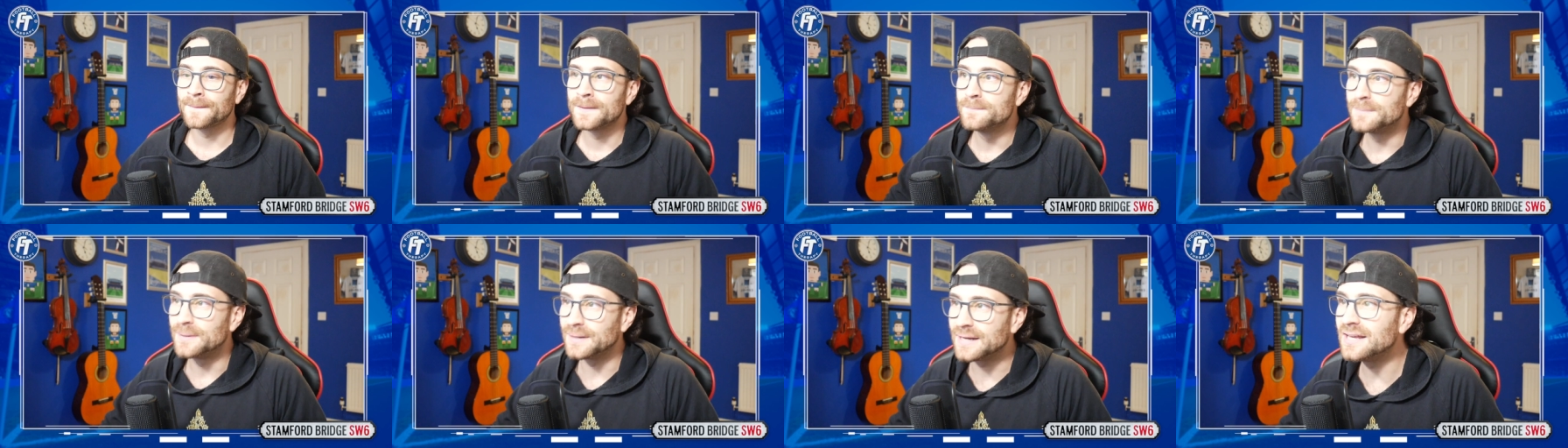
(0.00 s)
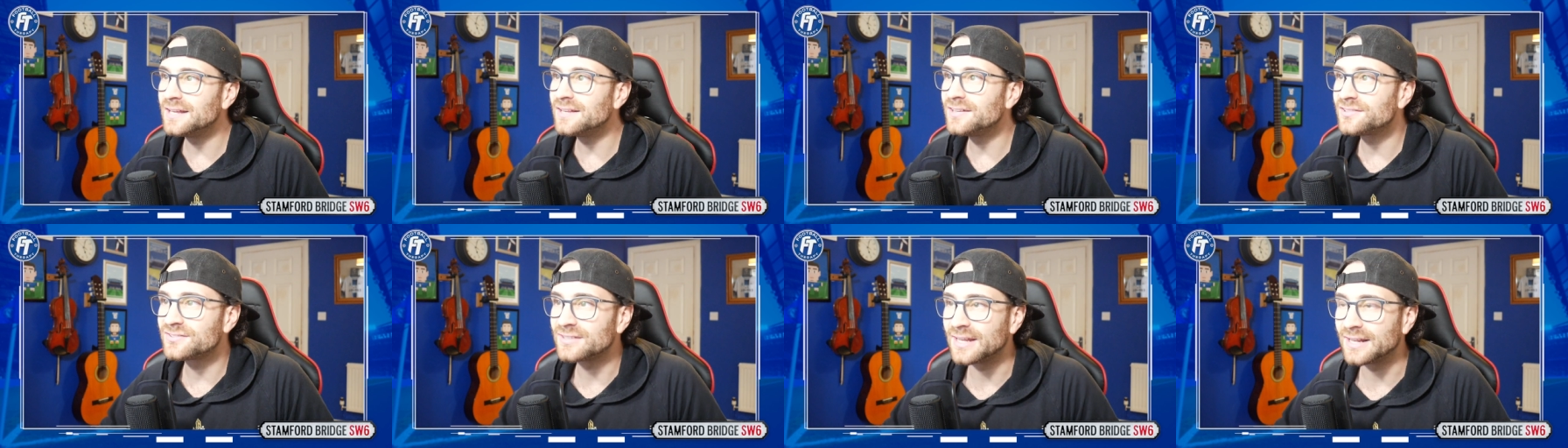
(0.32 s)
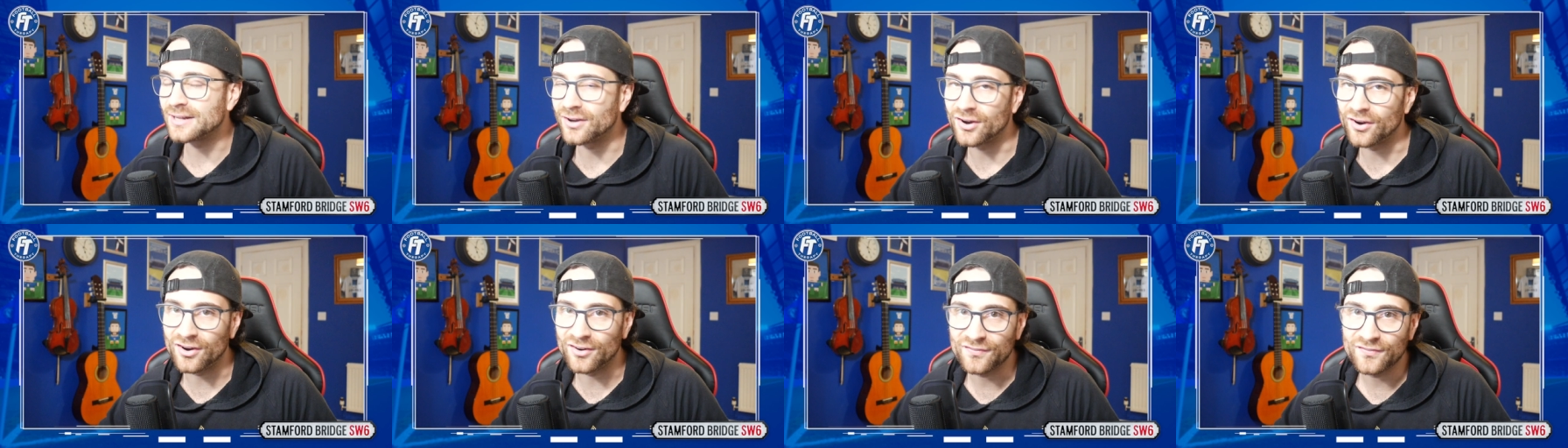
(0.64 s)
But he is sent
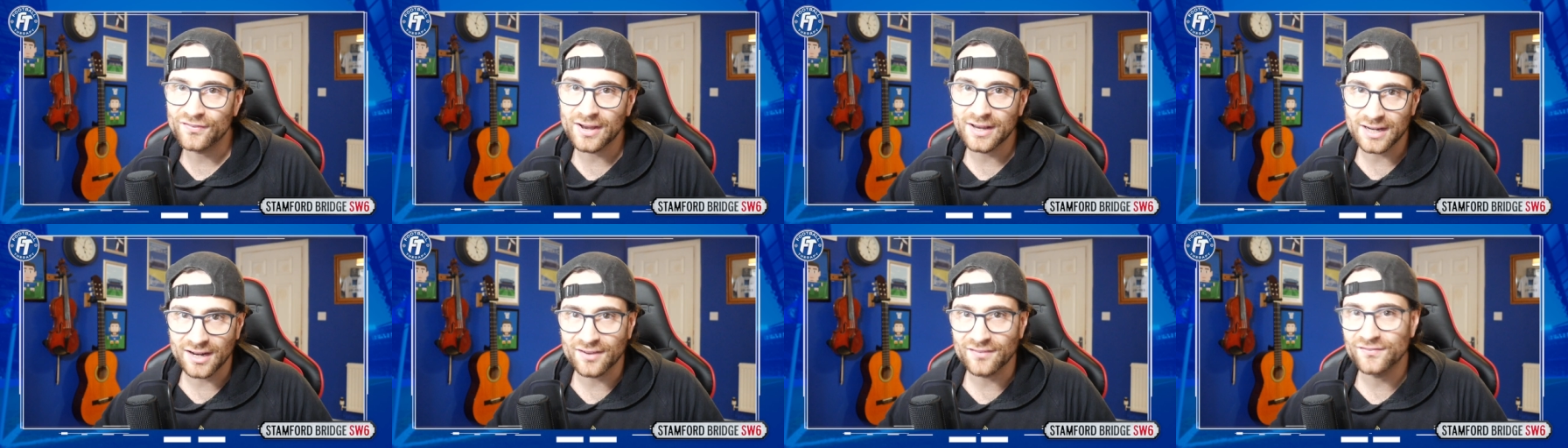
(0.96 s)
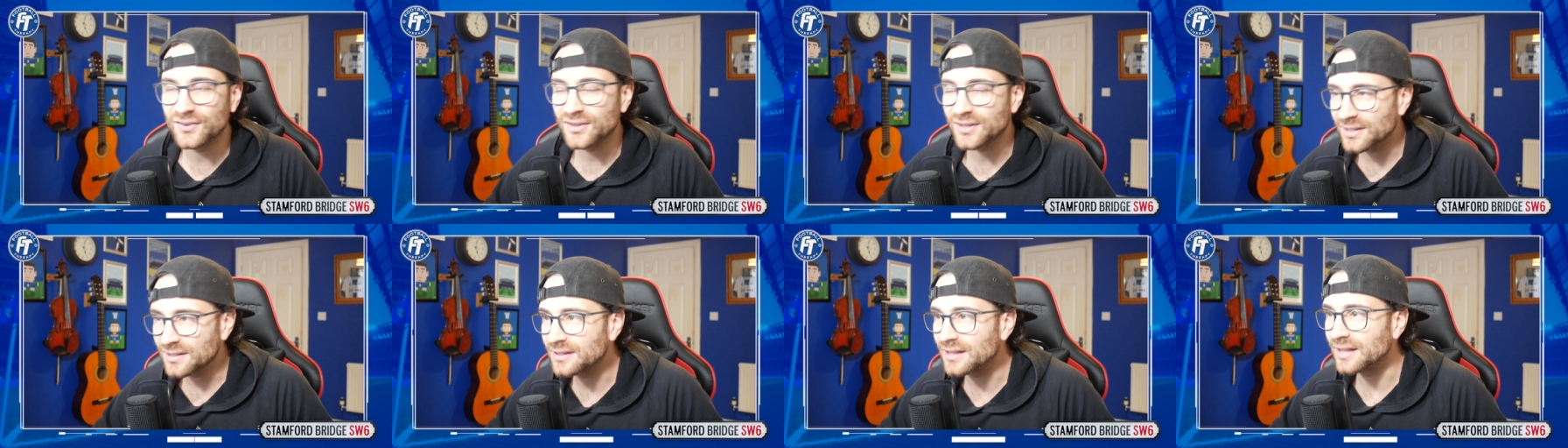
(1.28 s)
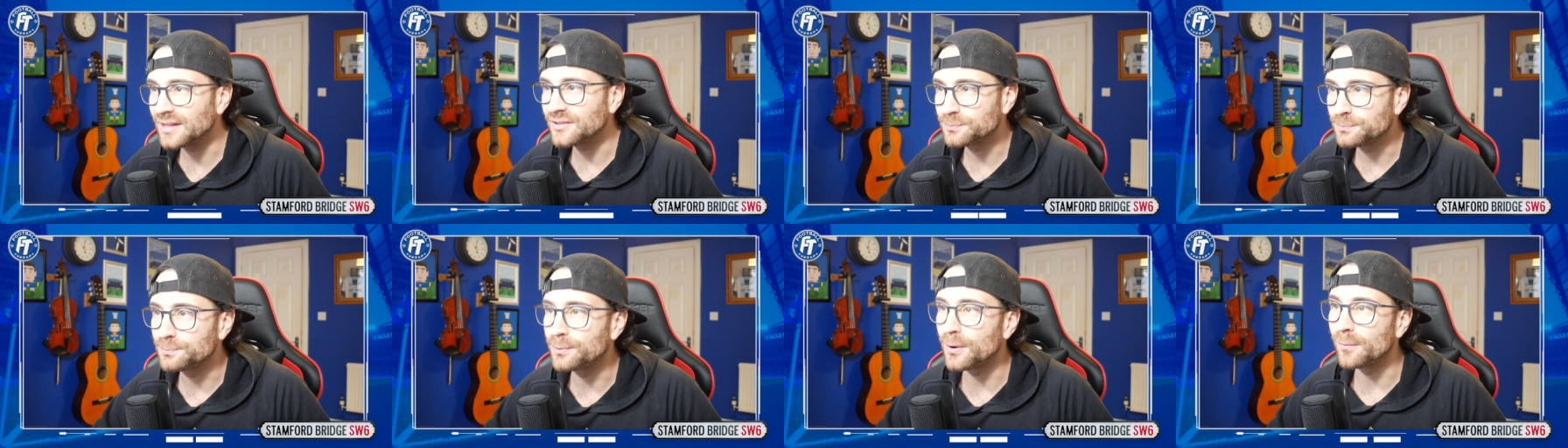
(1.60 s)
off, and I think
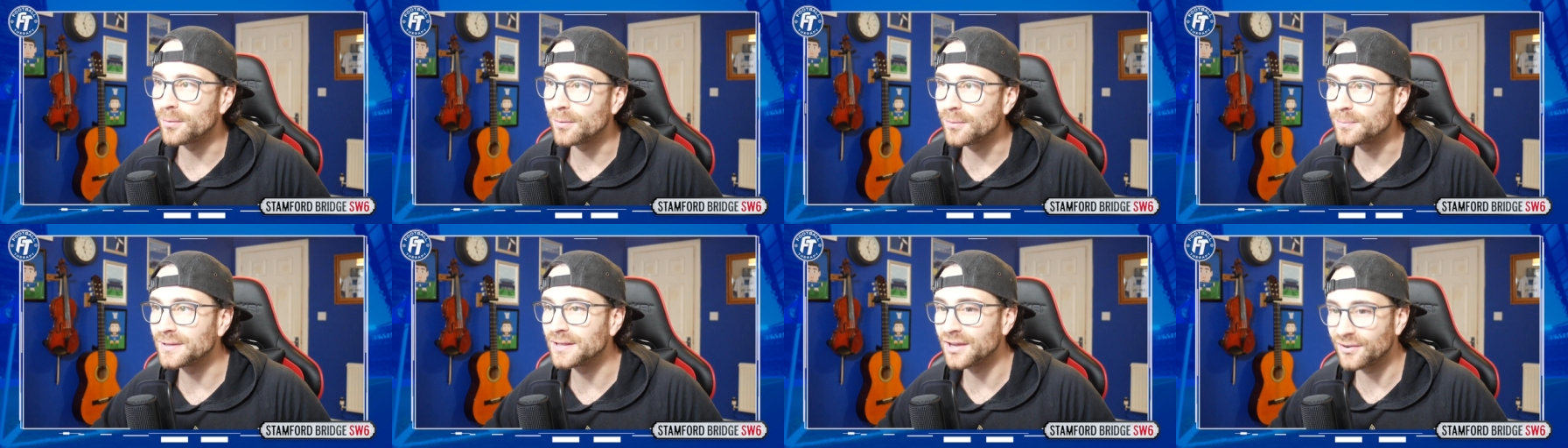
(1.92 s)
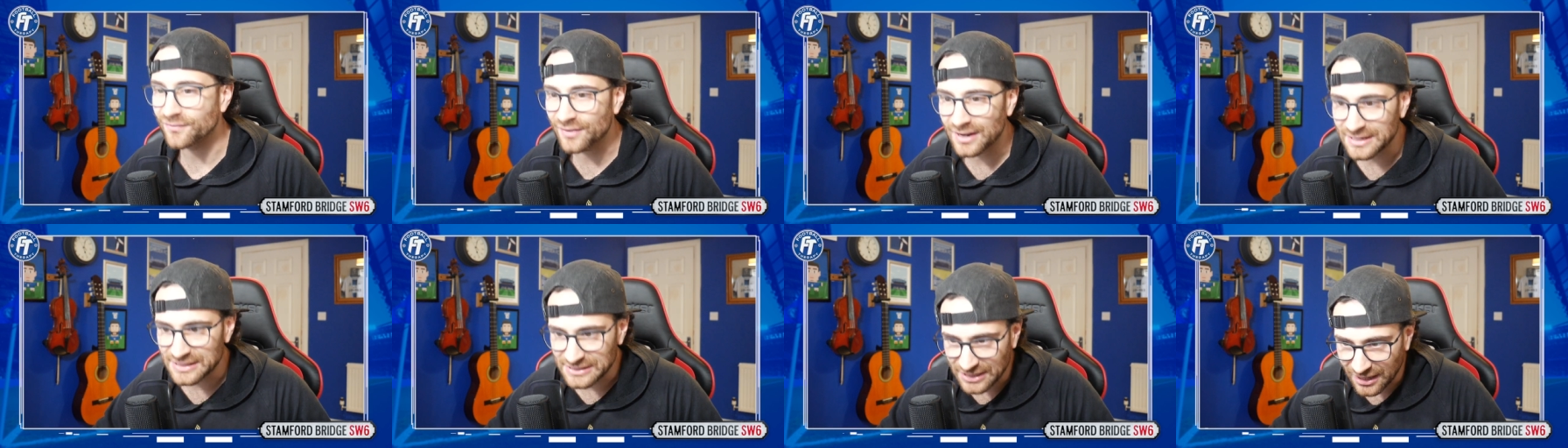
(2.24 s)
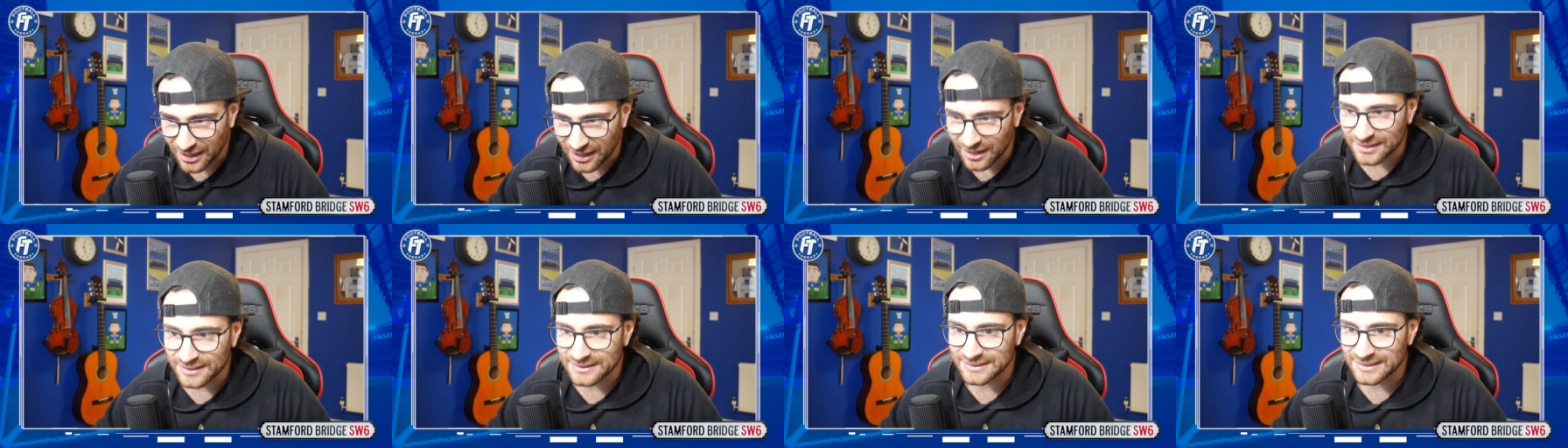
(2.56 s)
that's probably a red
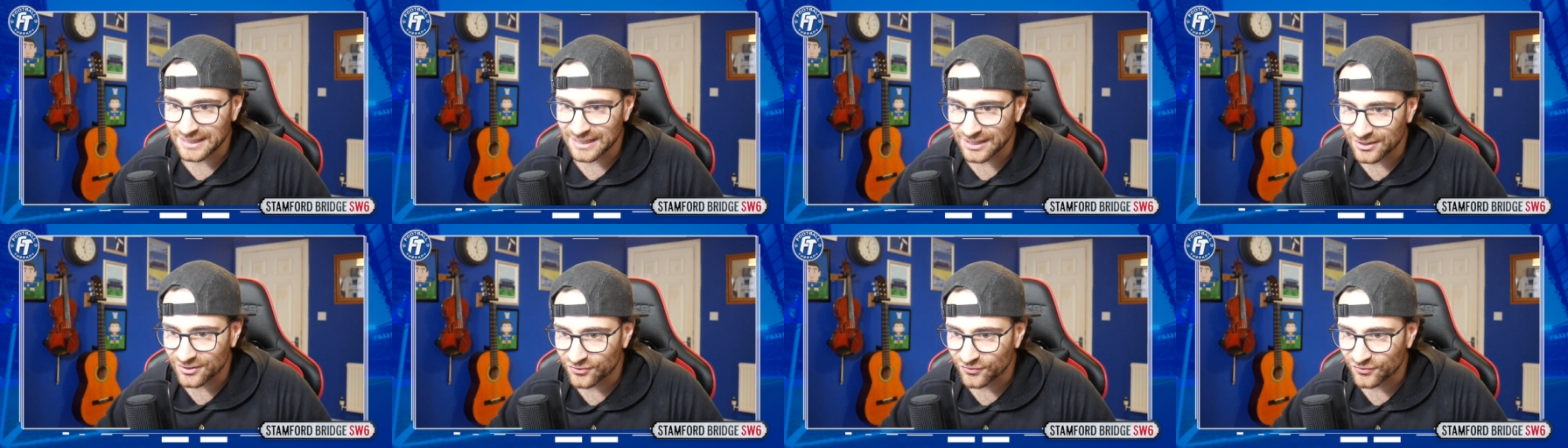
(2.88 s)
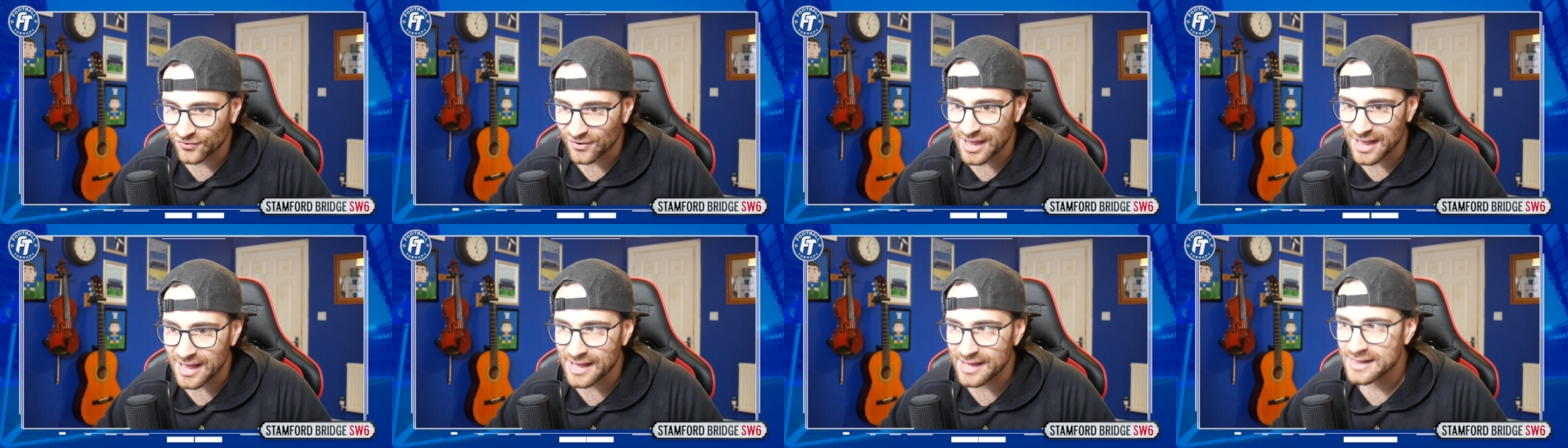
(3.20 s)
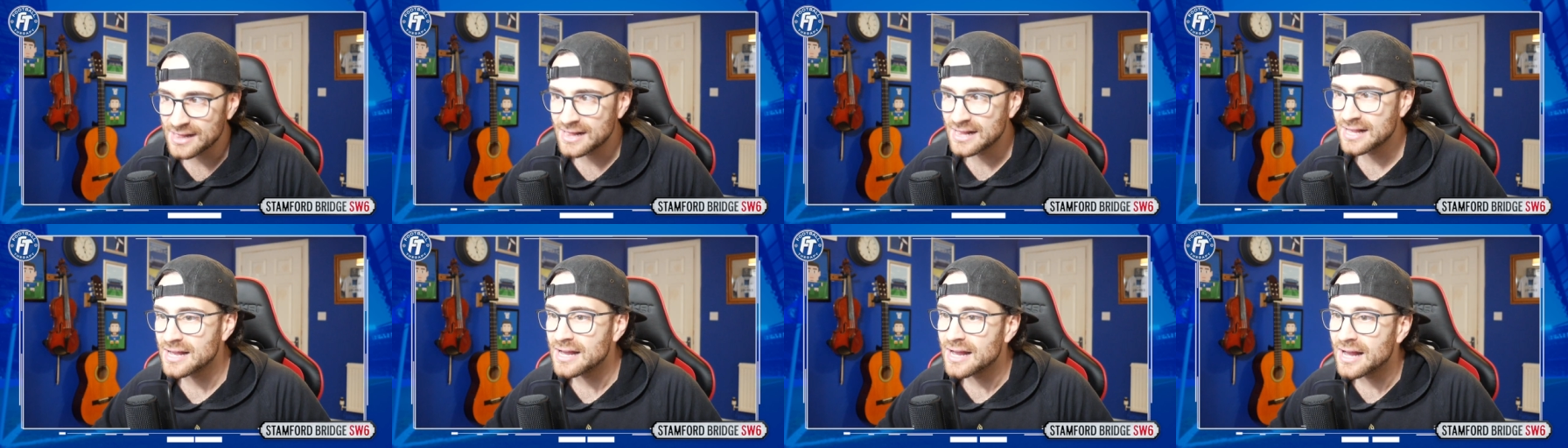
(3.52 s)
card, and that is fair.
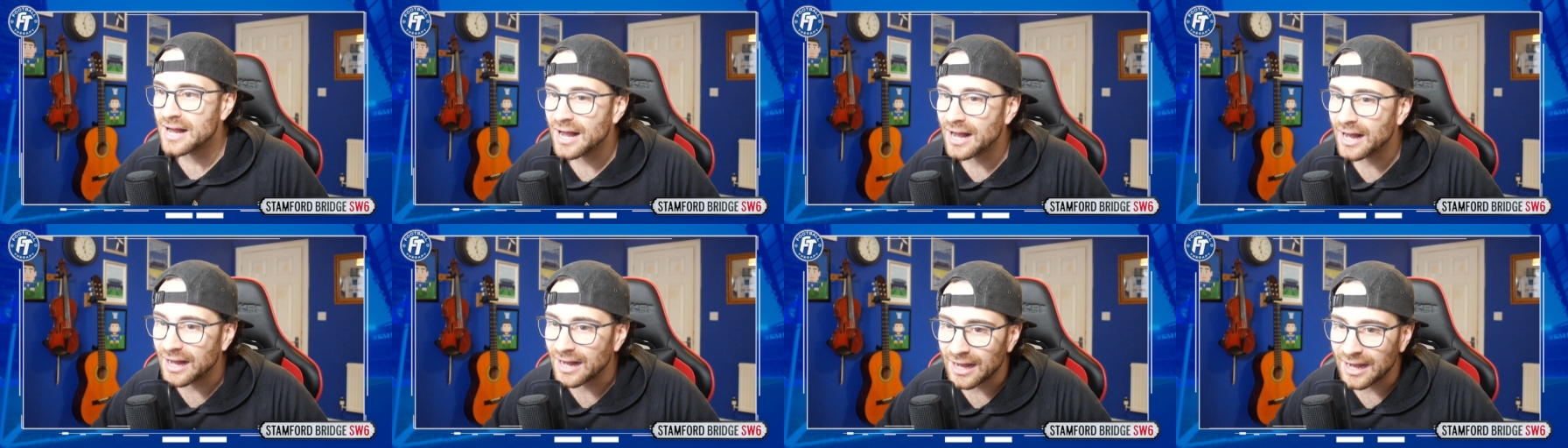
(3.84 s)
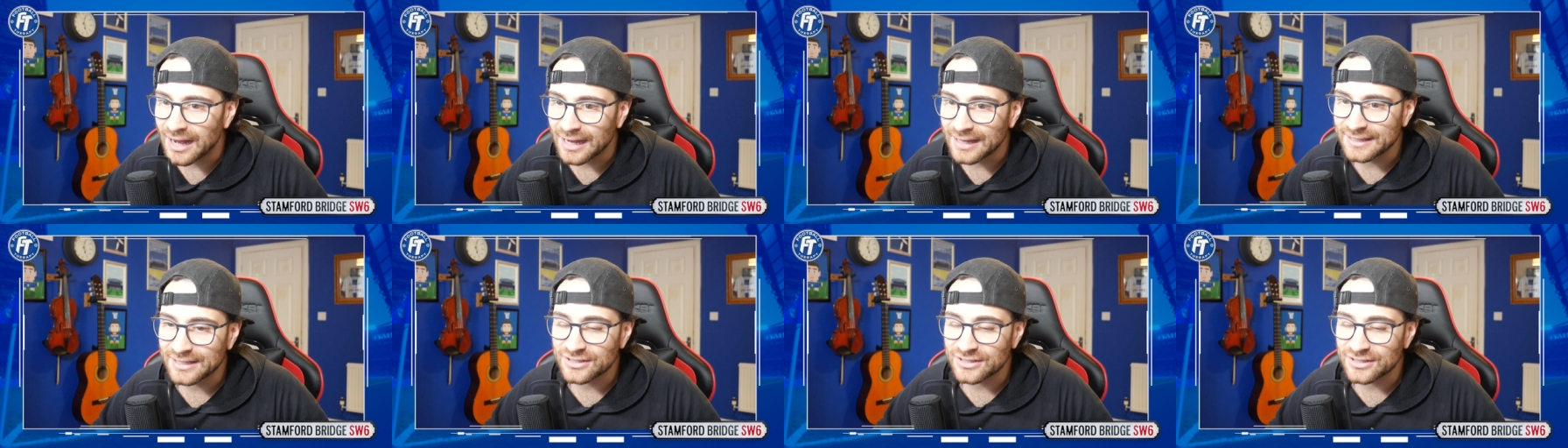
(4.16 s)
But